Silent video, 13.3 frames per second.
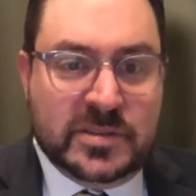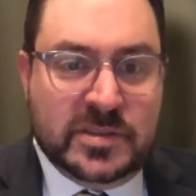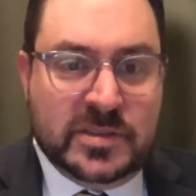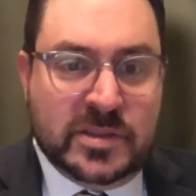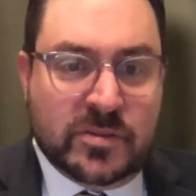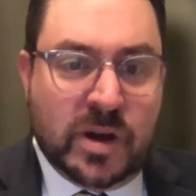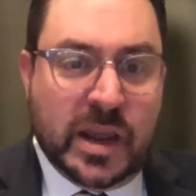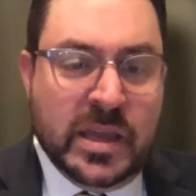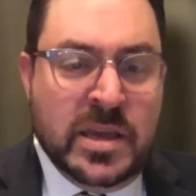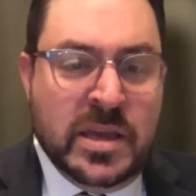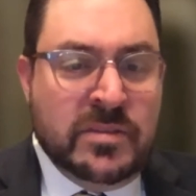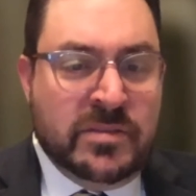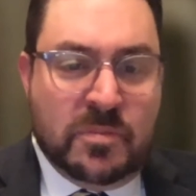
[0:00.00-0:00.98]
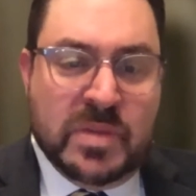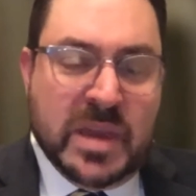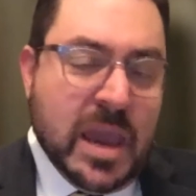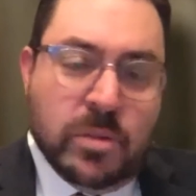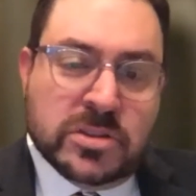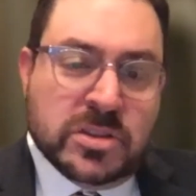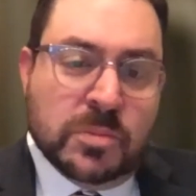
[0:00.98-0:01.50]
right? To be
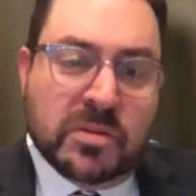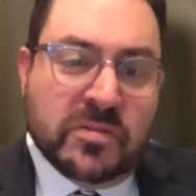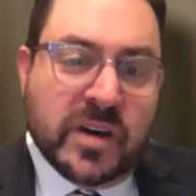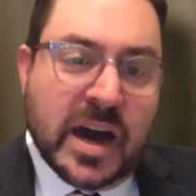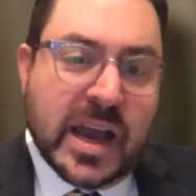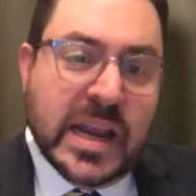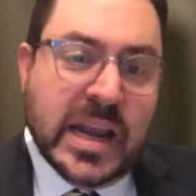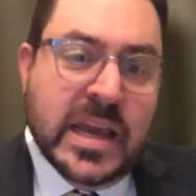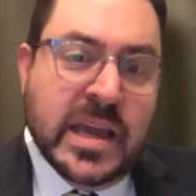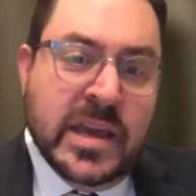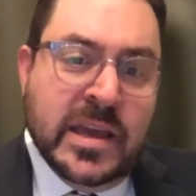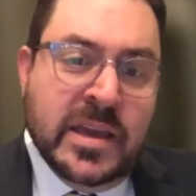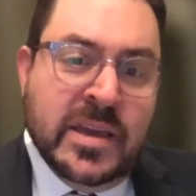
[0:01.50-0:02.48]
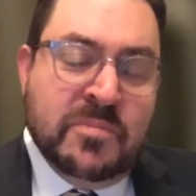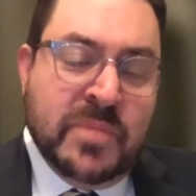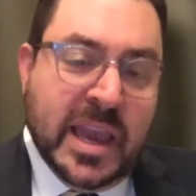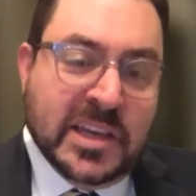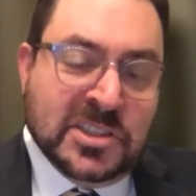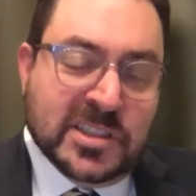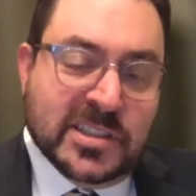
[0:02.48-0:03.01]
able to provide
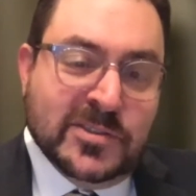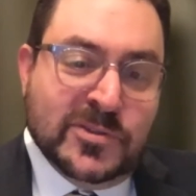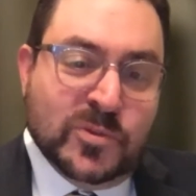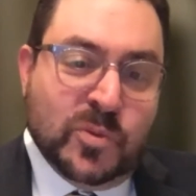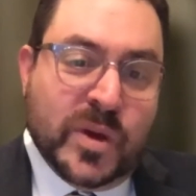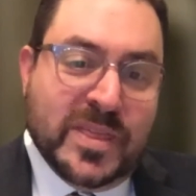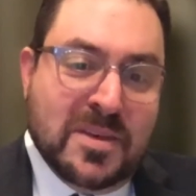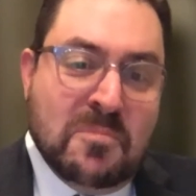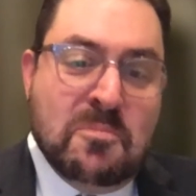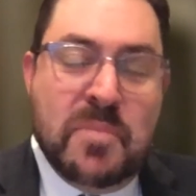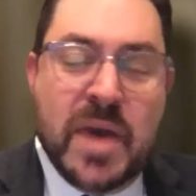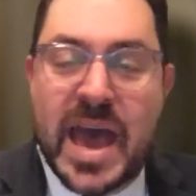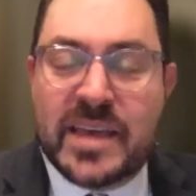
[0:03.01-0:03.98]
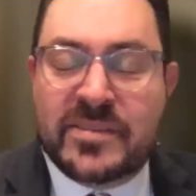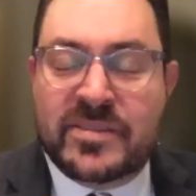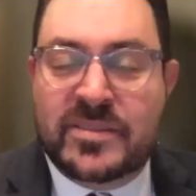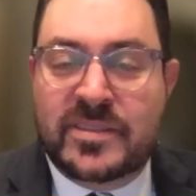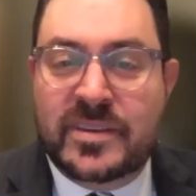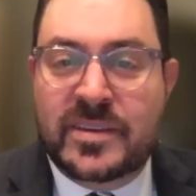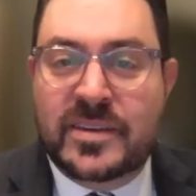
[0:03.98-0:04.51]
patients with the
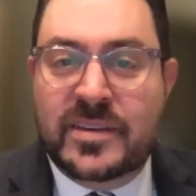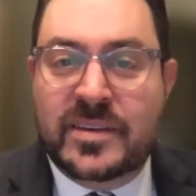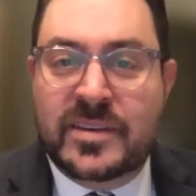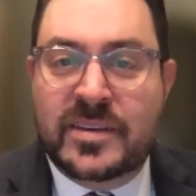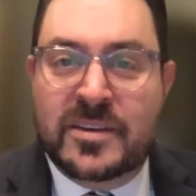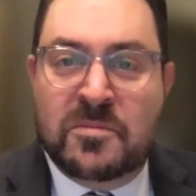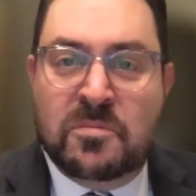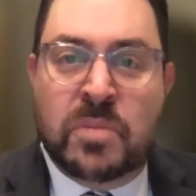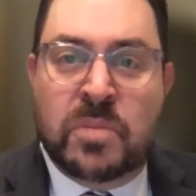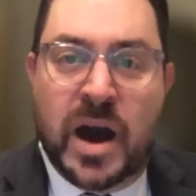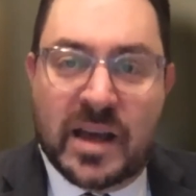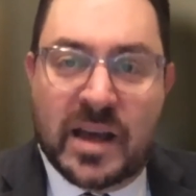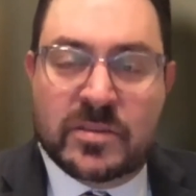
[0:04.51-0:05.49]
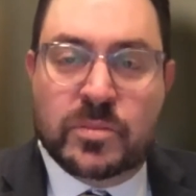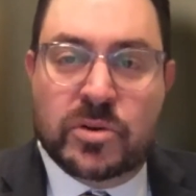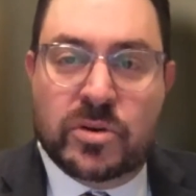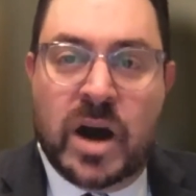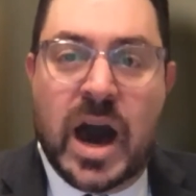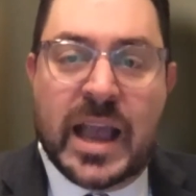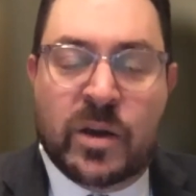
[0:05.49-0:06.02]
best possible
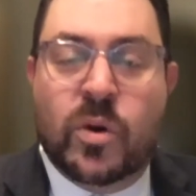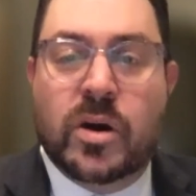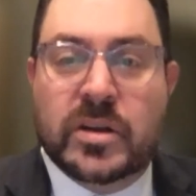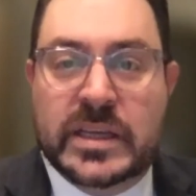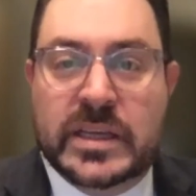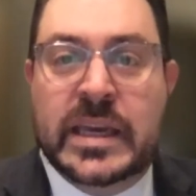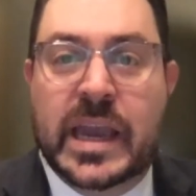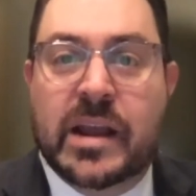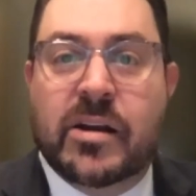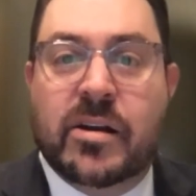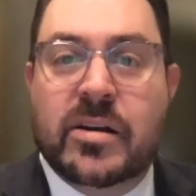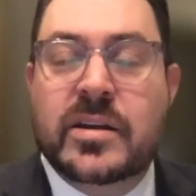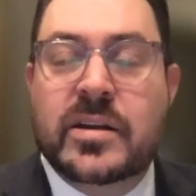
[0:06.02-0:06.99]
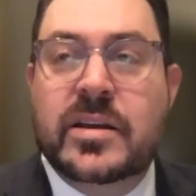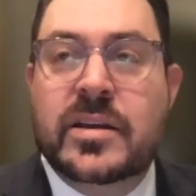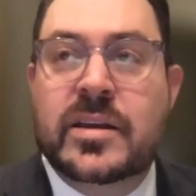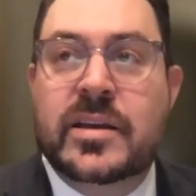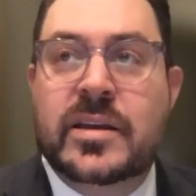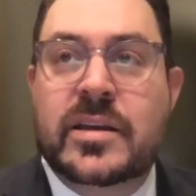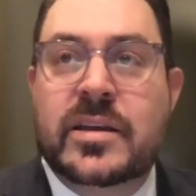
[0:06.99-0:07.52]
high quality care.
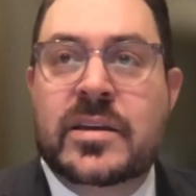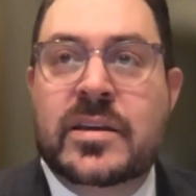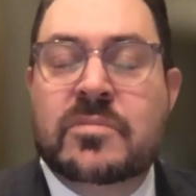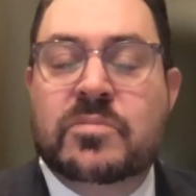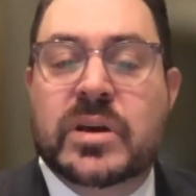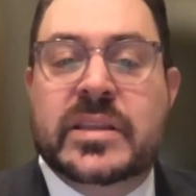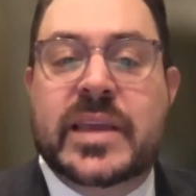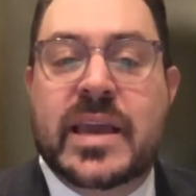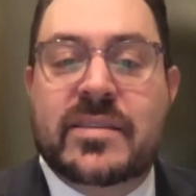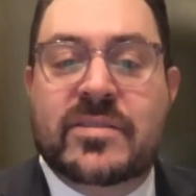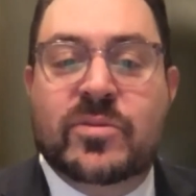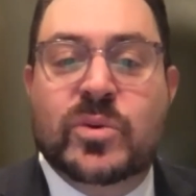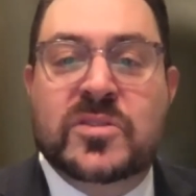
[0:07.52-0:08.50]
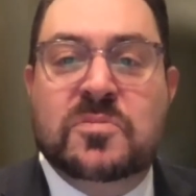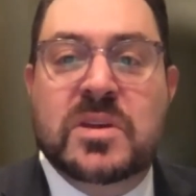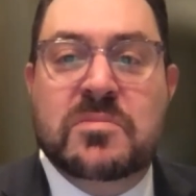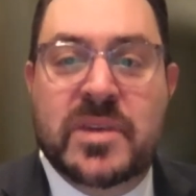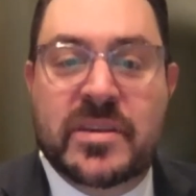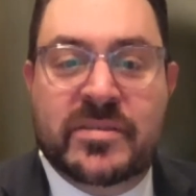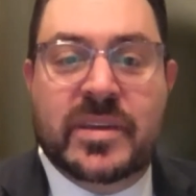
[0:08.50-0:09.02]
But guess what's been
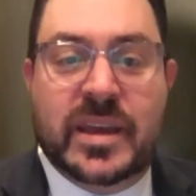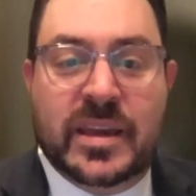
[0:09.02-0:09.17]
missing?